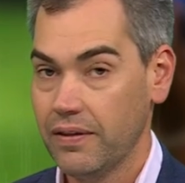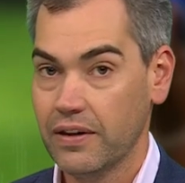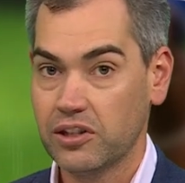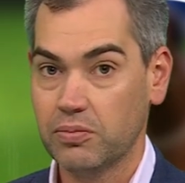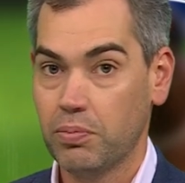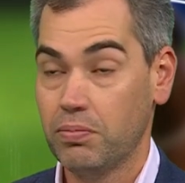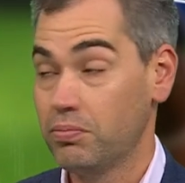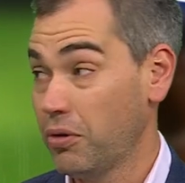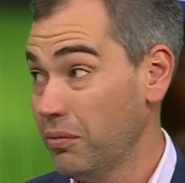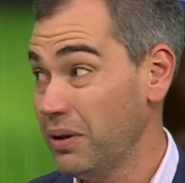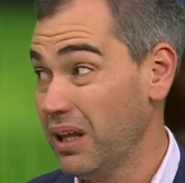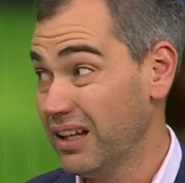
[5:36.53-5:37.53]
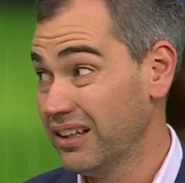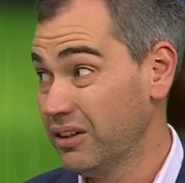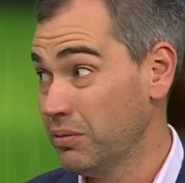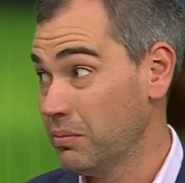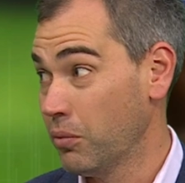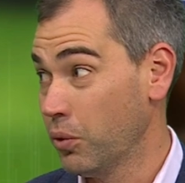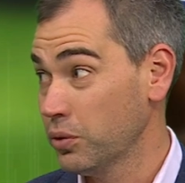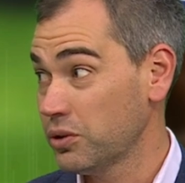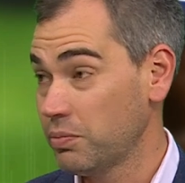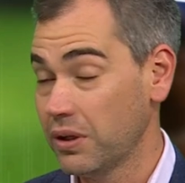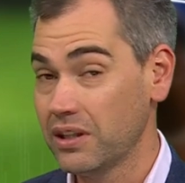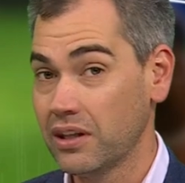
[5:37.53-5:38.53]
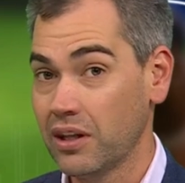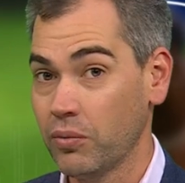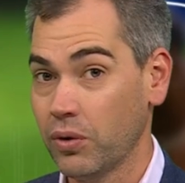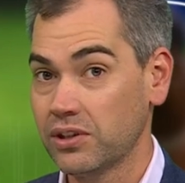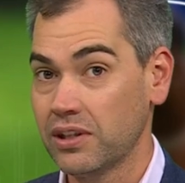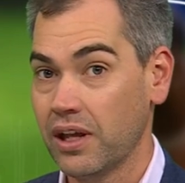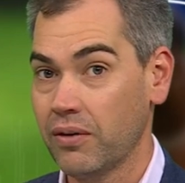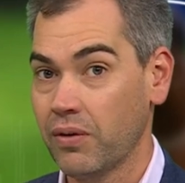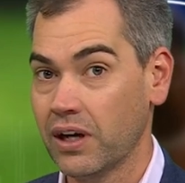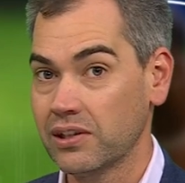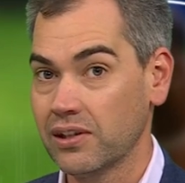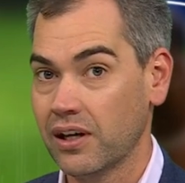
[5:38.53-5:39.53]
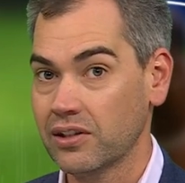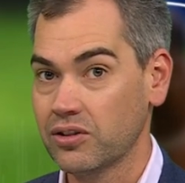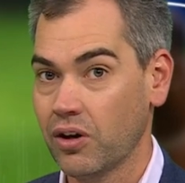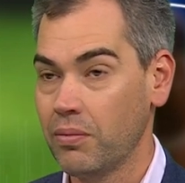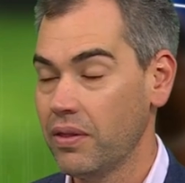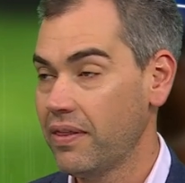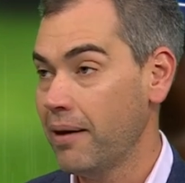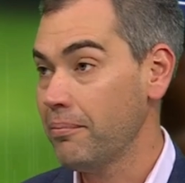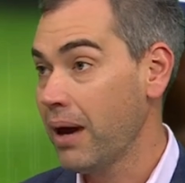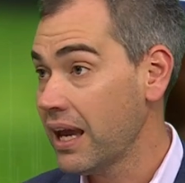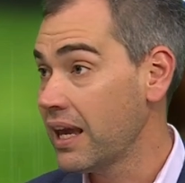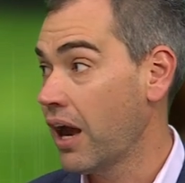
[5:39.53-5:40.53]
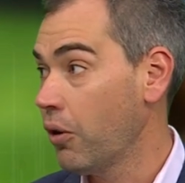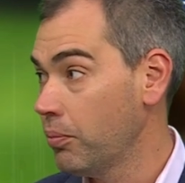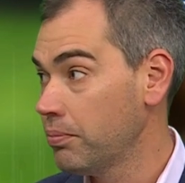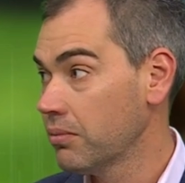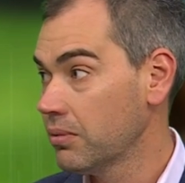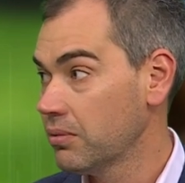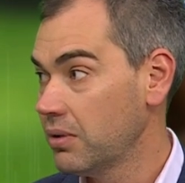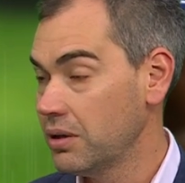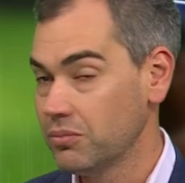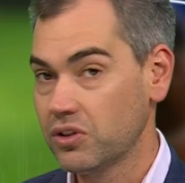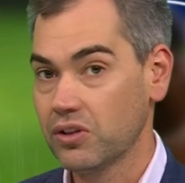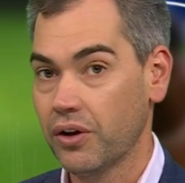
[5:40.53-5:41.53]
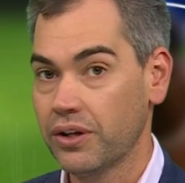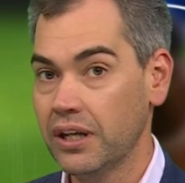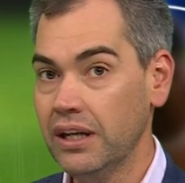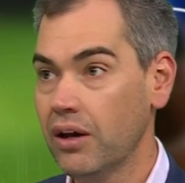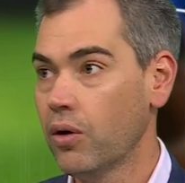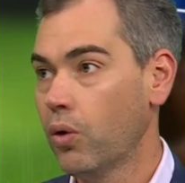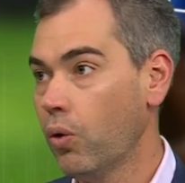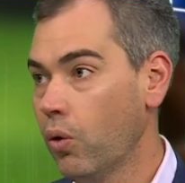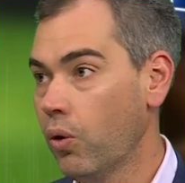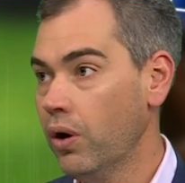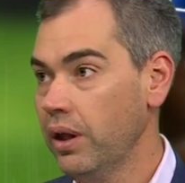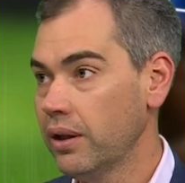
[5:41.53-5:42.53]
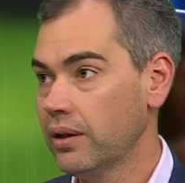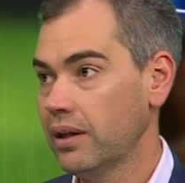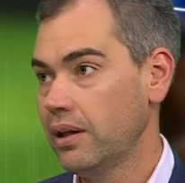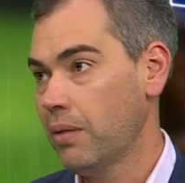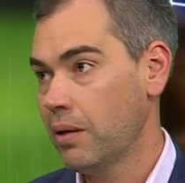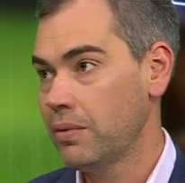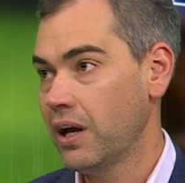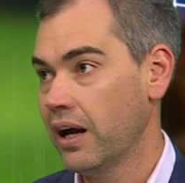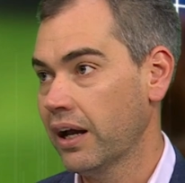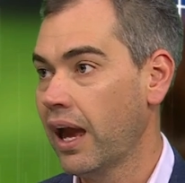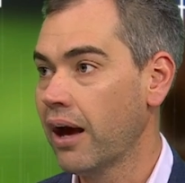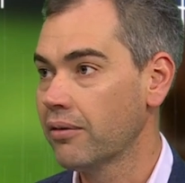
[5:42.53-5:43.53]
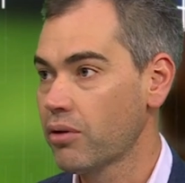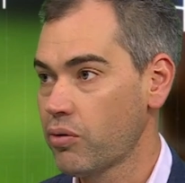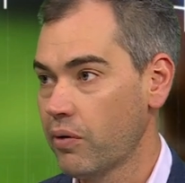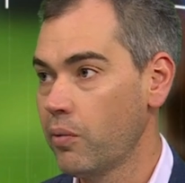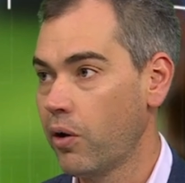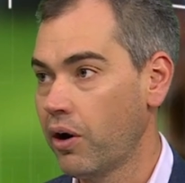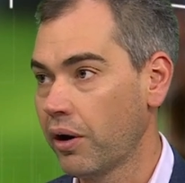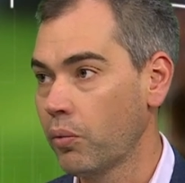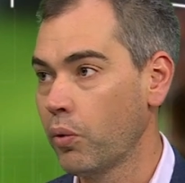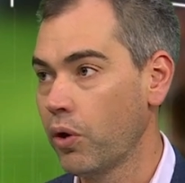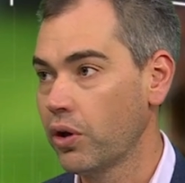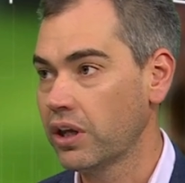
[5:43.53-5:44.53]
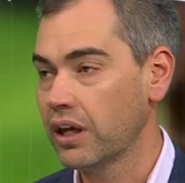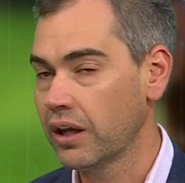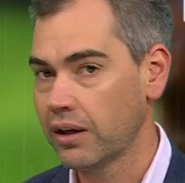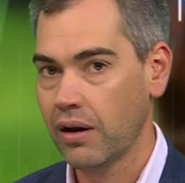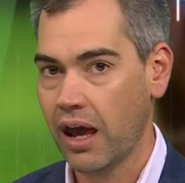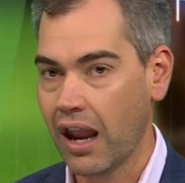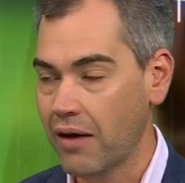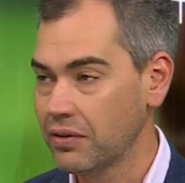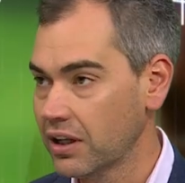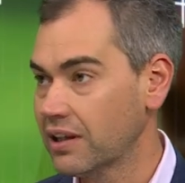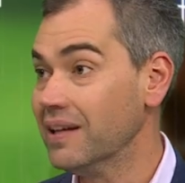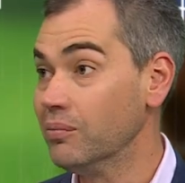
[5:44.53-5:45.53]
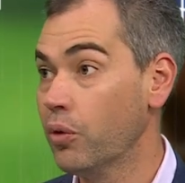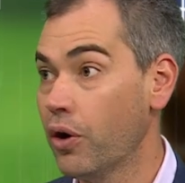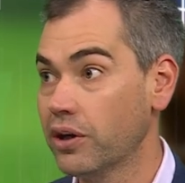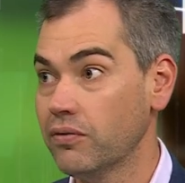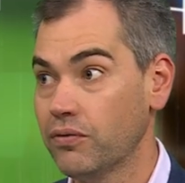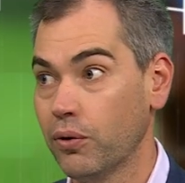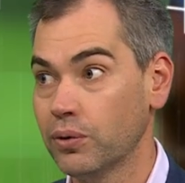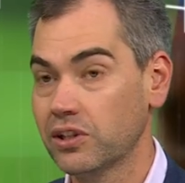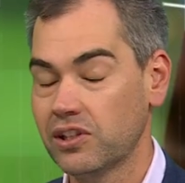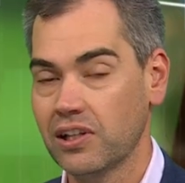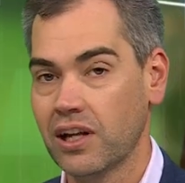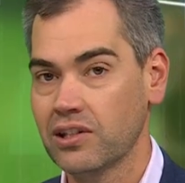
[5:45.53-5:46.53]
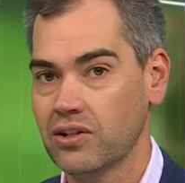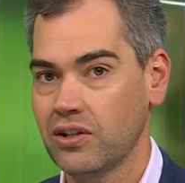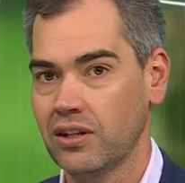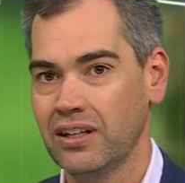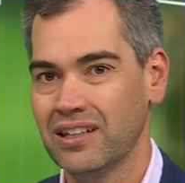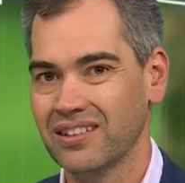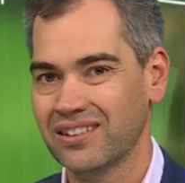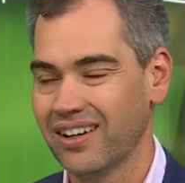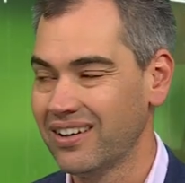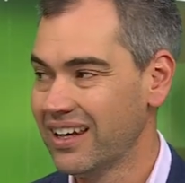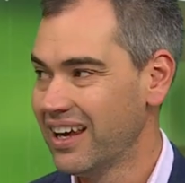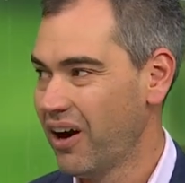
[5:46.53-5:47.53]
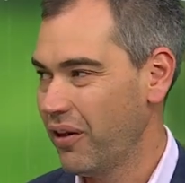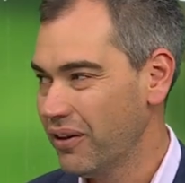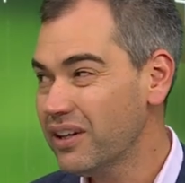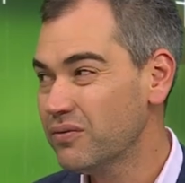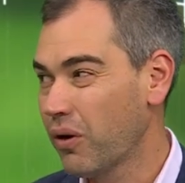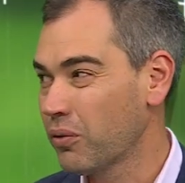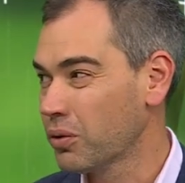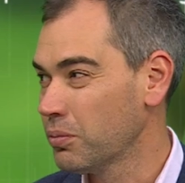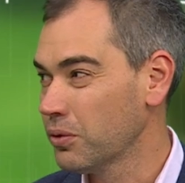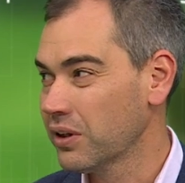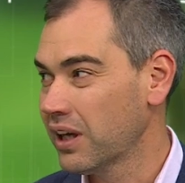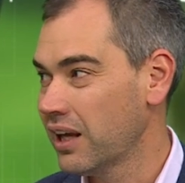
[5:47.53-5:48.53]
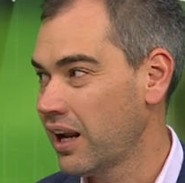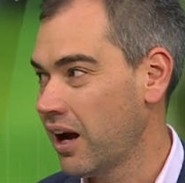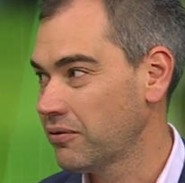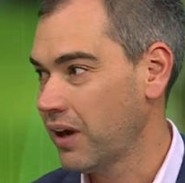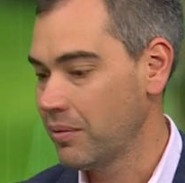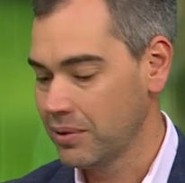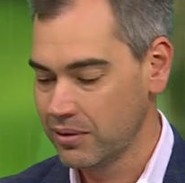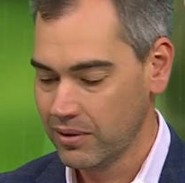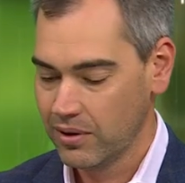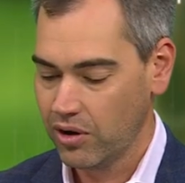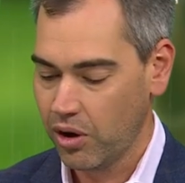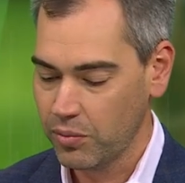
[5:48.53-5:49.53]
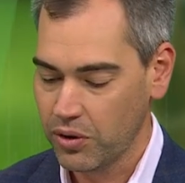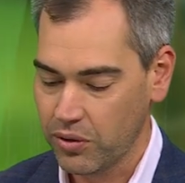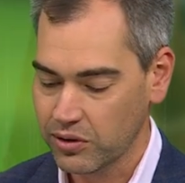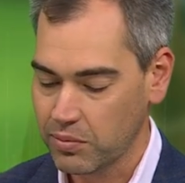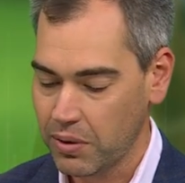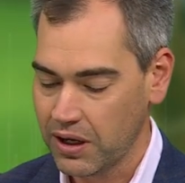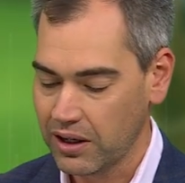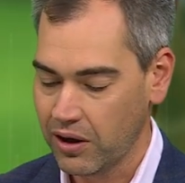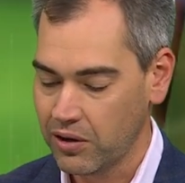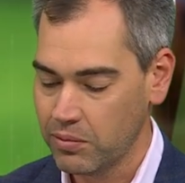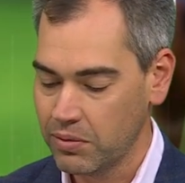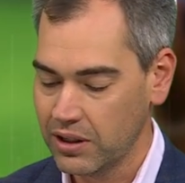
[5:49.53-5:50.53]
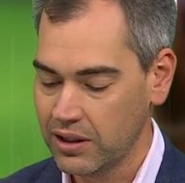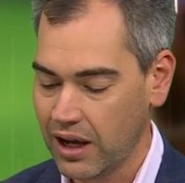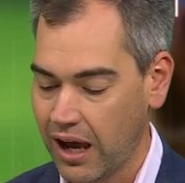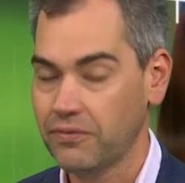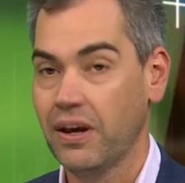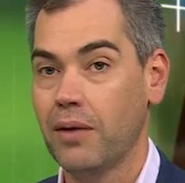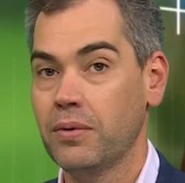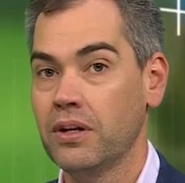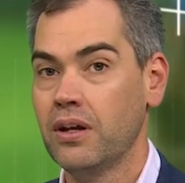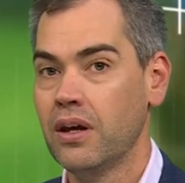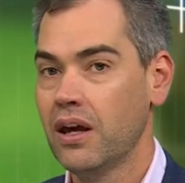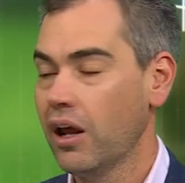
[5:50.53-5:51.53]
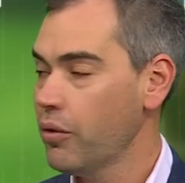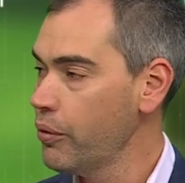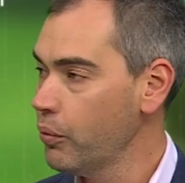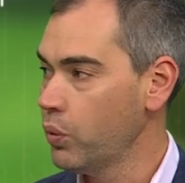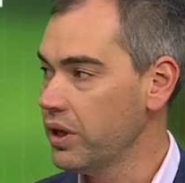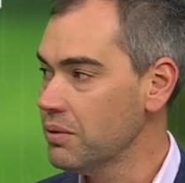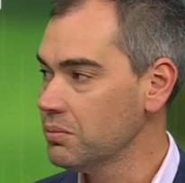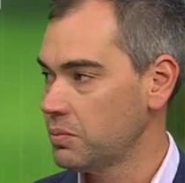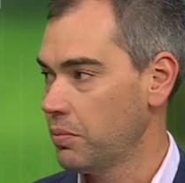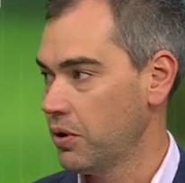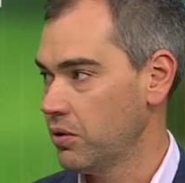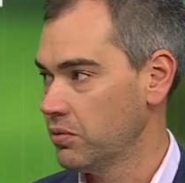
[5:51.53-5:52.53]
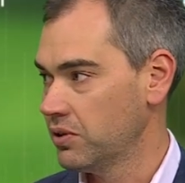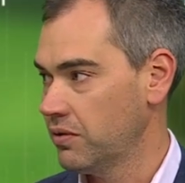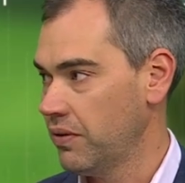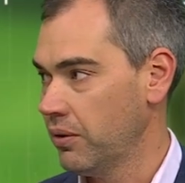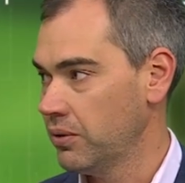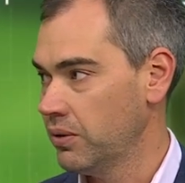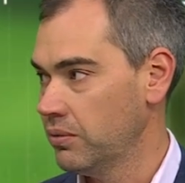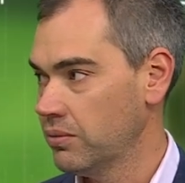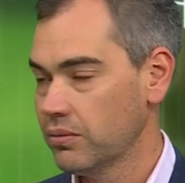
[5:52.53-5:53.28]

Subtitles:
There's probably a little bit more speed than there was in that race last time. That may help him slot in, or he may be hung out three wide and working and having to keep working forward to sit outside the leader. So I think he's vulnerable again, Aft Cabin. I'm with Osipenko to beat Aft Cabin. I thought Williamsburg was the value.